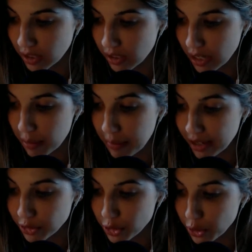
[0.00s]
A
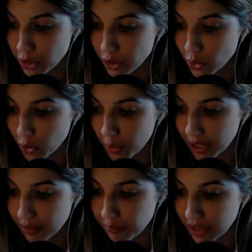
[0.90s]
man stood in the
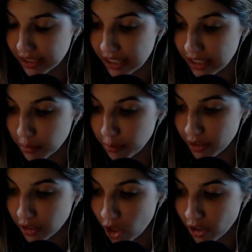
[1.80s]
doorway, leaning upon a
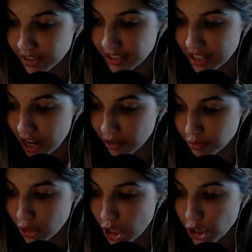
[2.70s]
long staff,
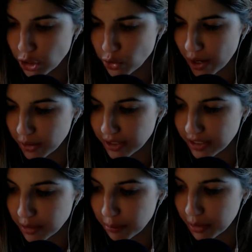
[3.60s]
shrouded
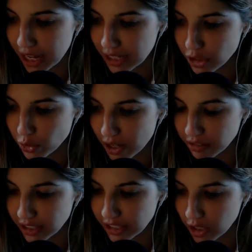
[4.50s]
in a black
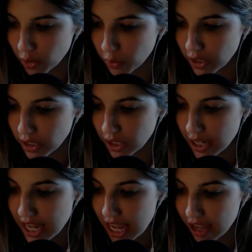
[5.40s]
traveling cloak.
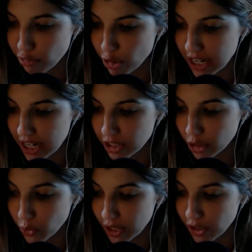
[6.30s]
Every head in the
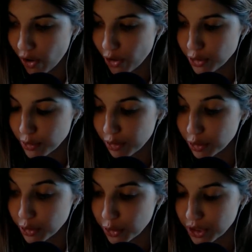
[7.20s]
great hall
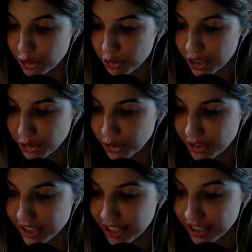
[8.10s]
swiveled toward the stranger,
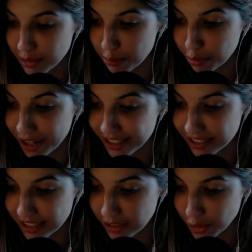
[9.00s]
suddenly
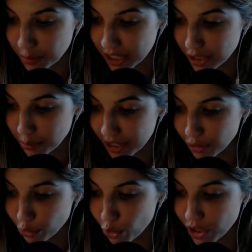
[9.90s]
brightly illuminated by a
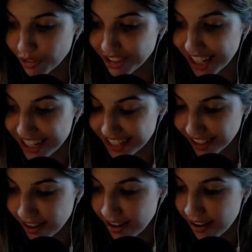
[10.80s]
fork of
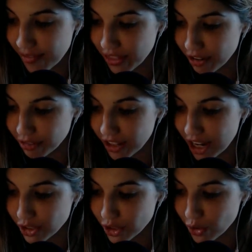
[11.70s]
lightning that
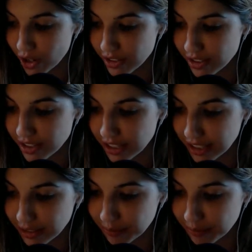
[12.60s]
flashed across the ceiling.